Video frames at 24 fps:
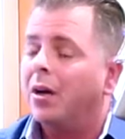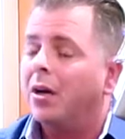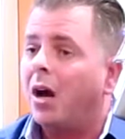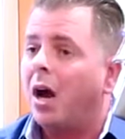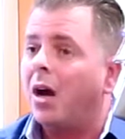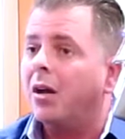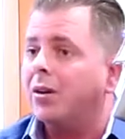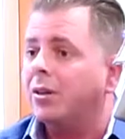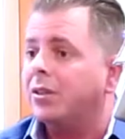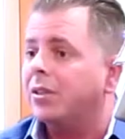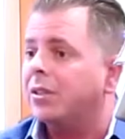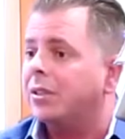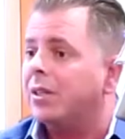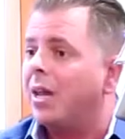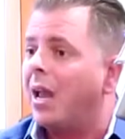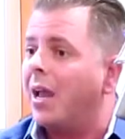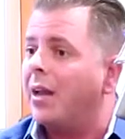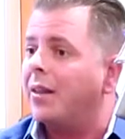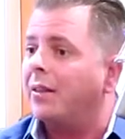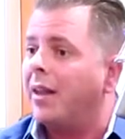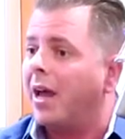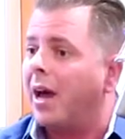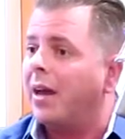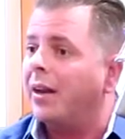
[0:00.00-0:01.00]

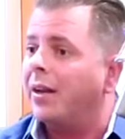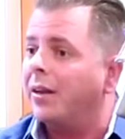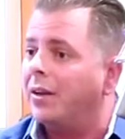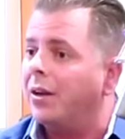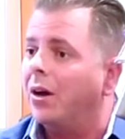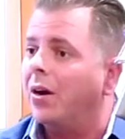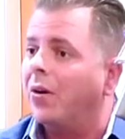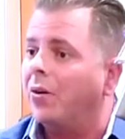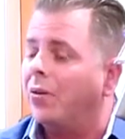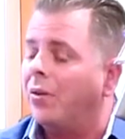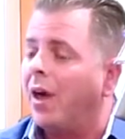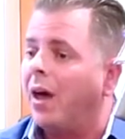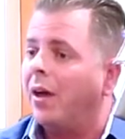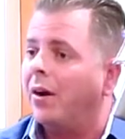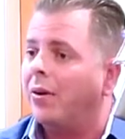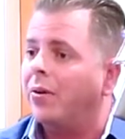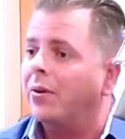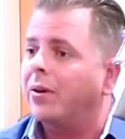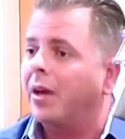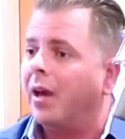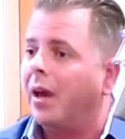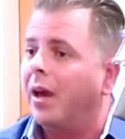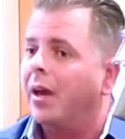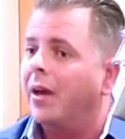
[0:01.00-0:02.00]
understand that and know that,
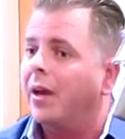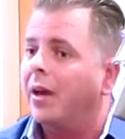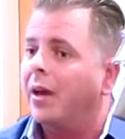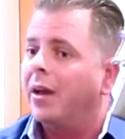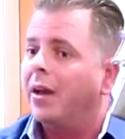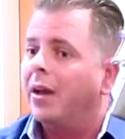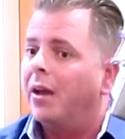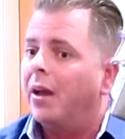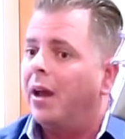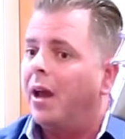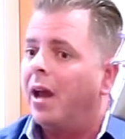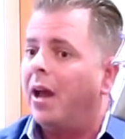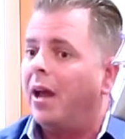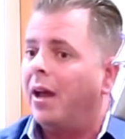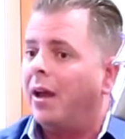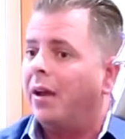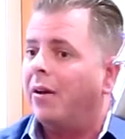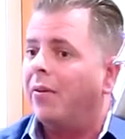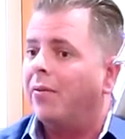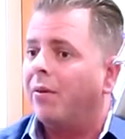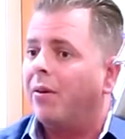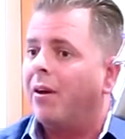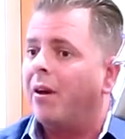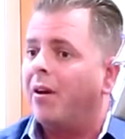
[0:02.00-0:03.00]
okay,
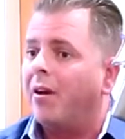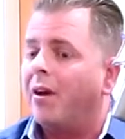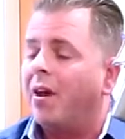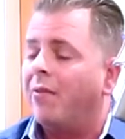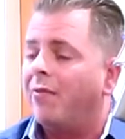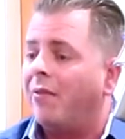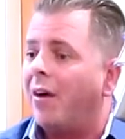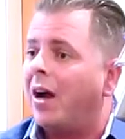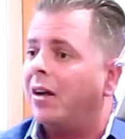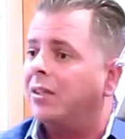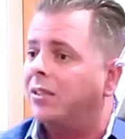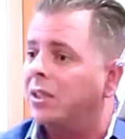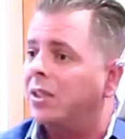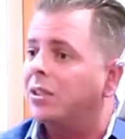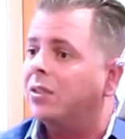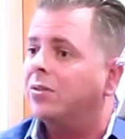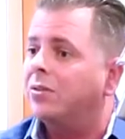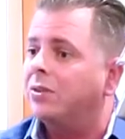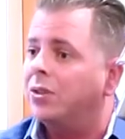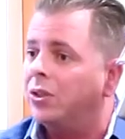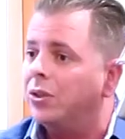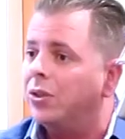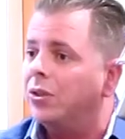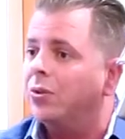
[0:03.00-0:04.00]
hey, if I
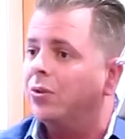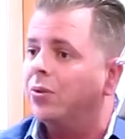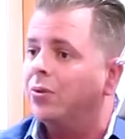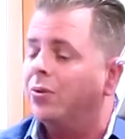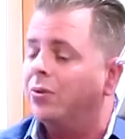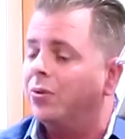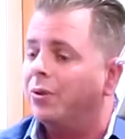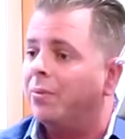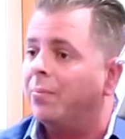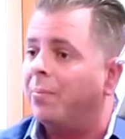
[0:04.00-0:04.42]
just do the